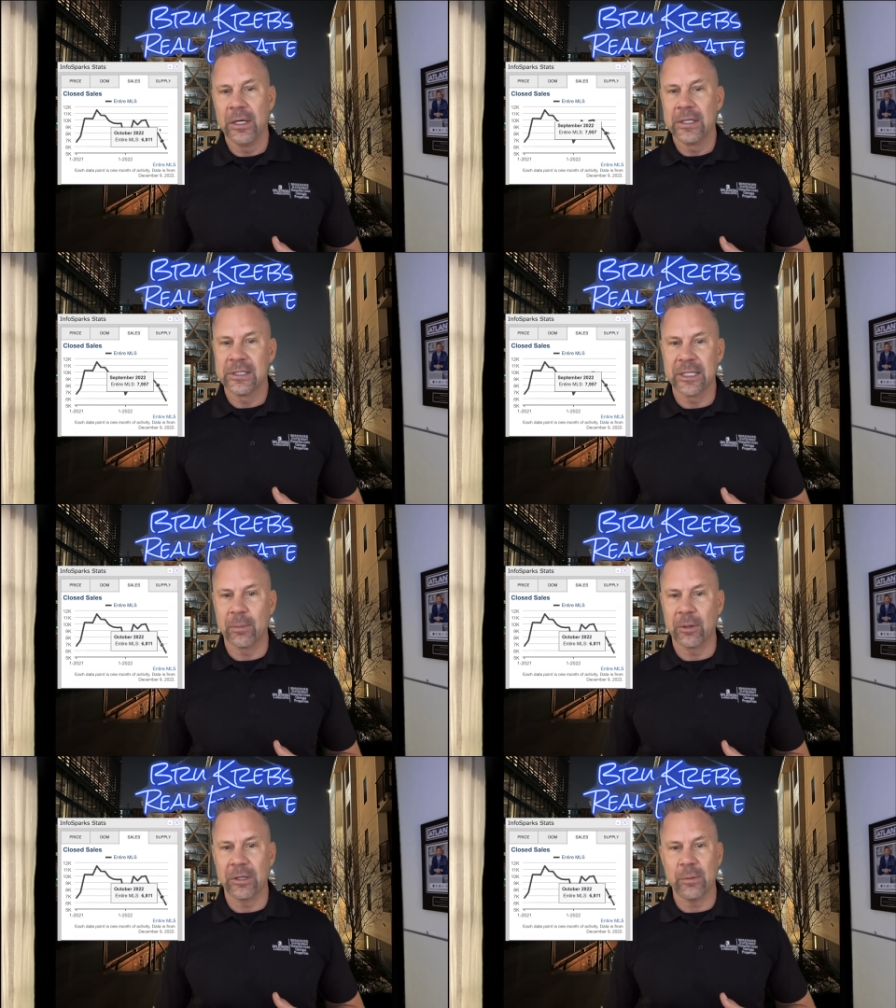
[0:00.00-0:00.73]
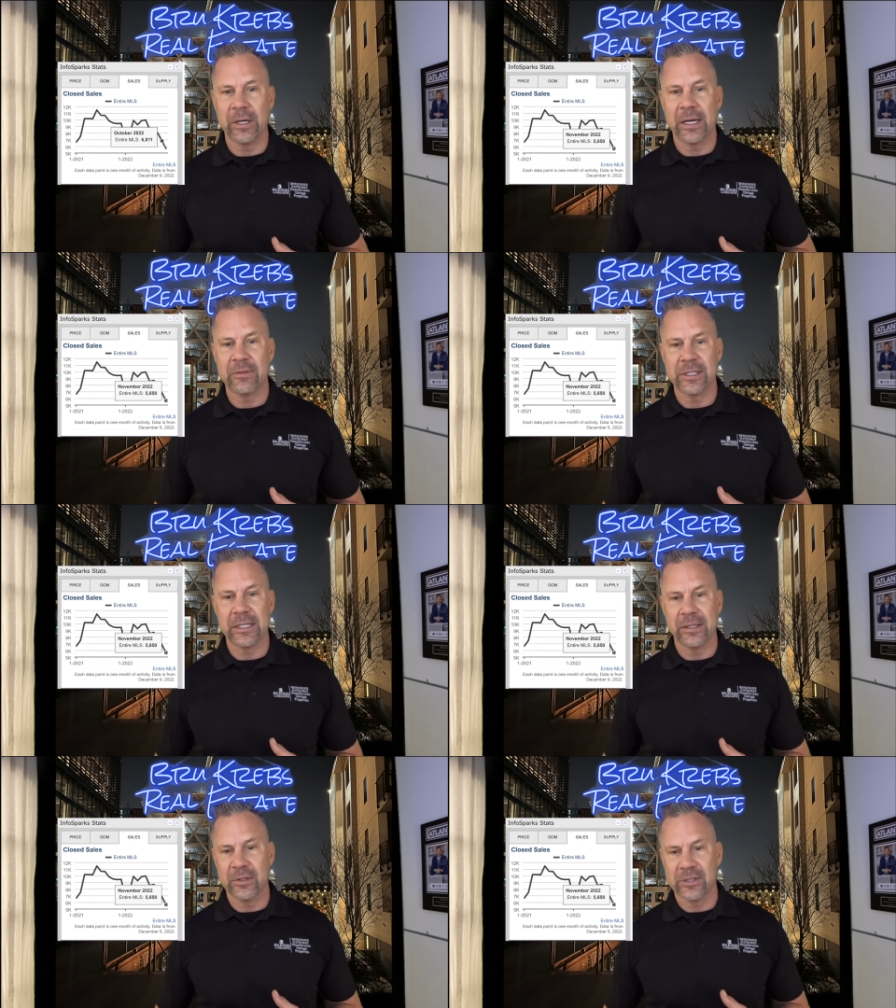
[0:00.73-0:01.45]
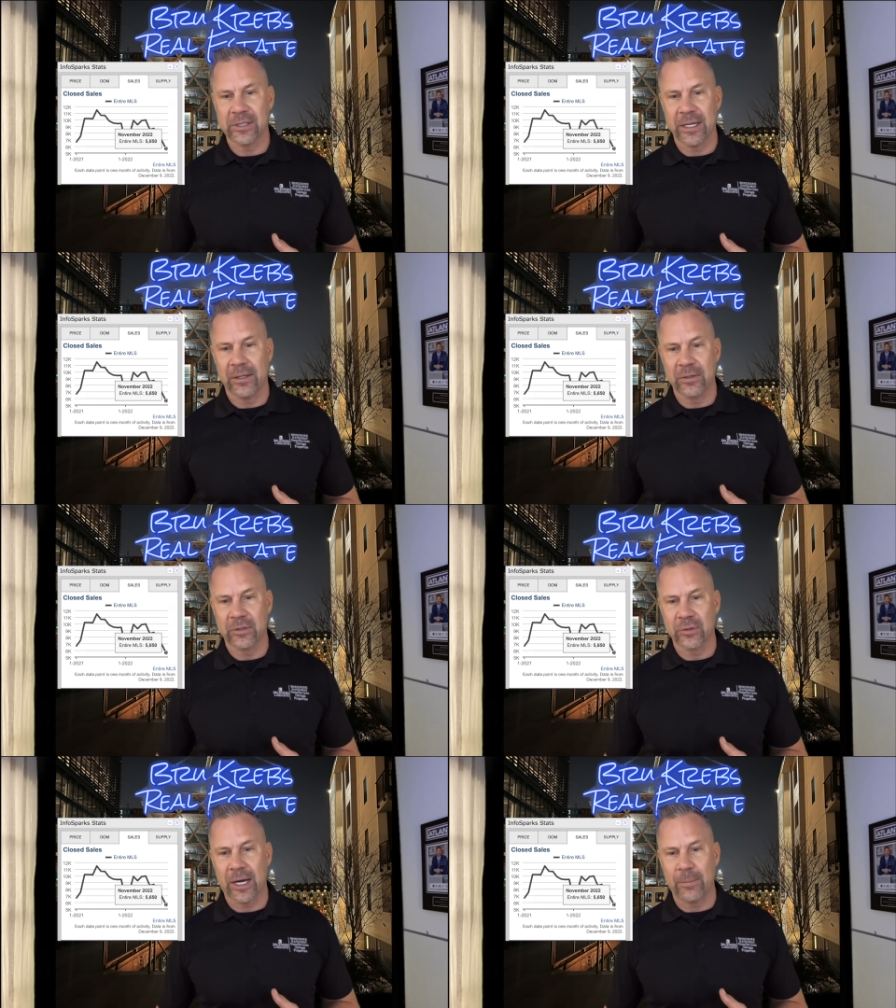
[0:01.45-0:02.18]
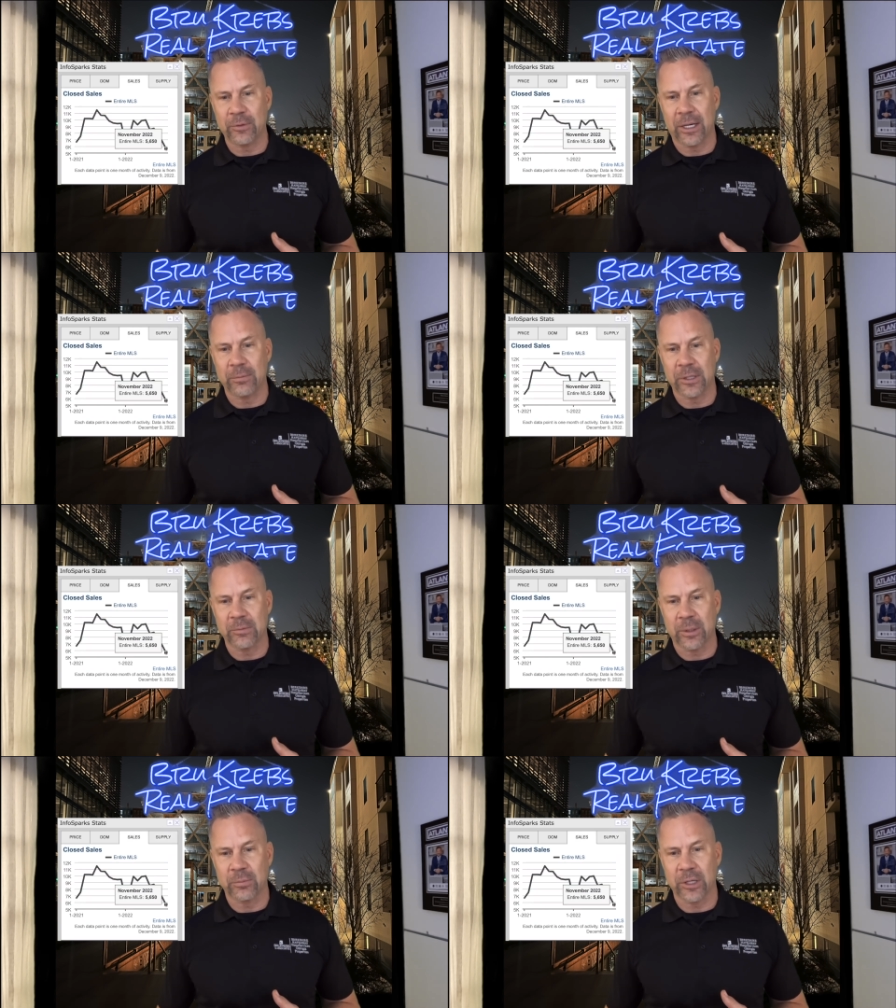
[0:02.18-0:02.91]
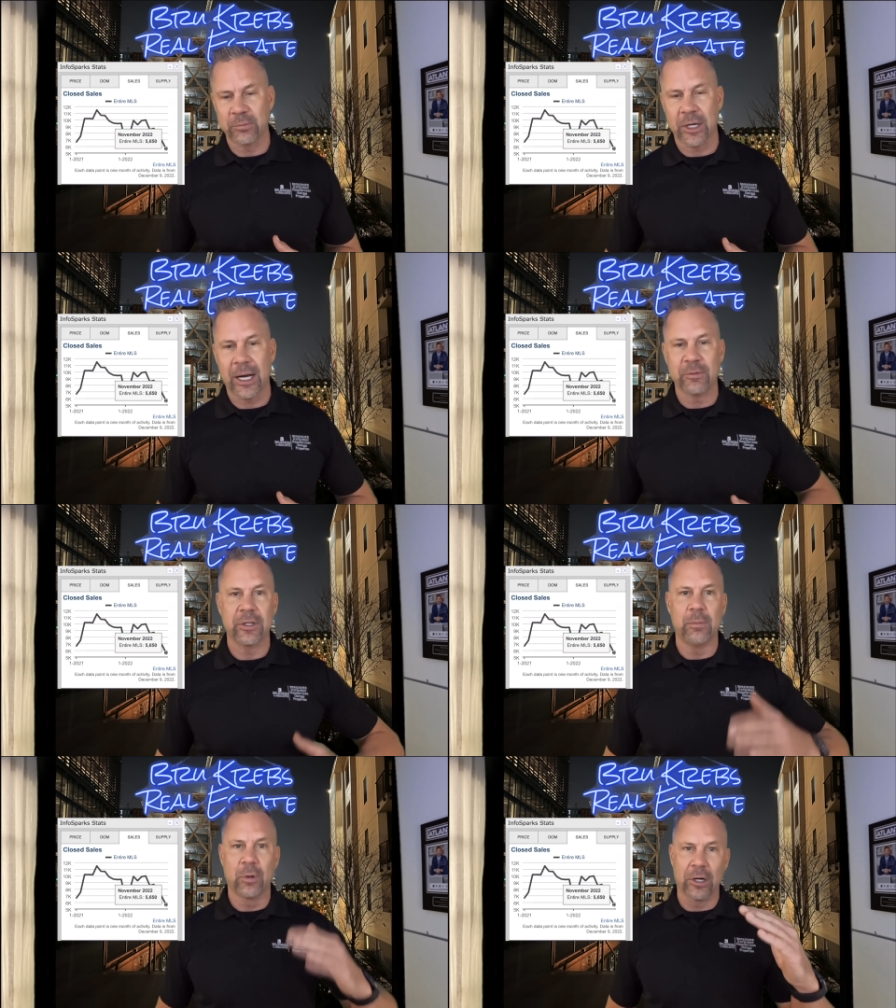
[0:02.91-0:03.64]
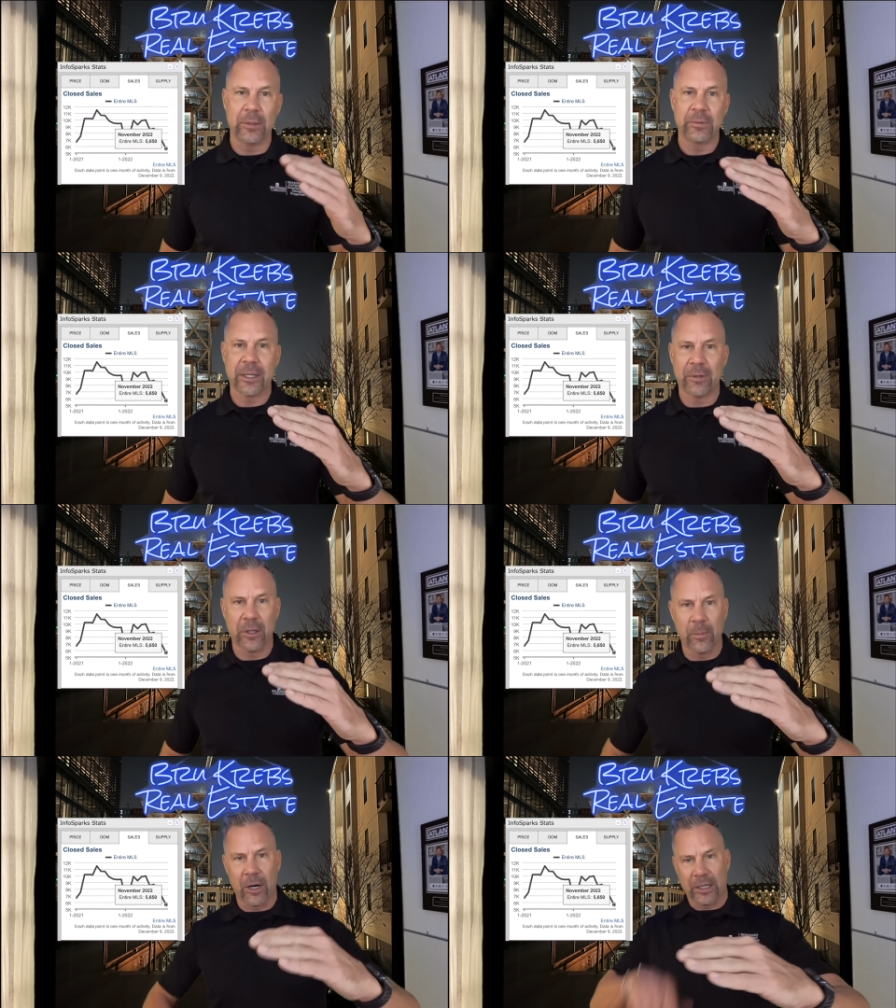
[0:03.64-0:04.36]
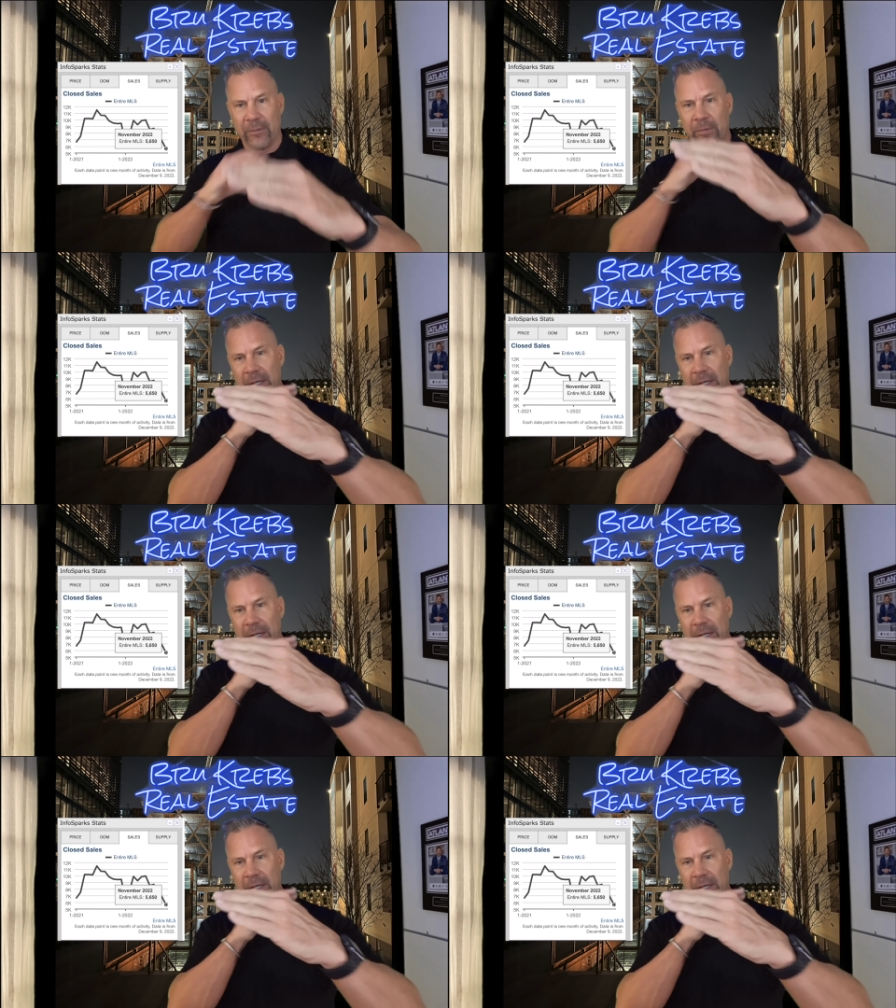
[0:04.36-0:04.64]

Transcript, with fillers: Similarly, we have seen those sales drop, drop, drop, drop, drop, drop. So more homes coming on the market,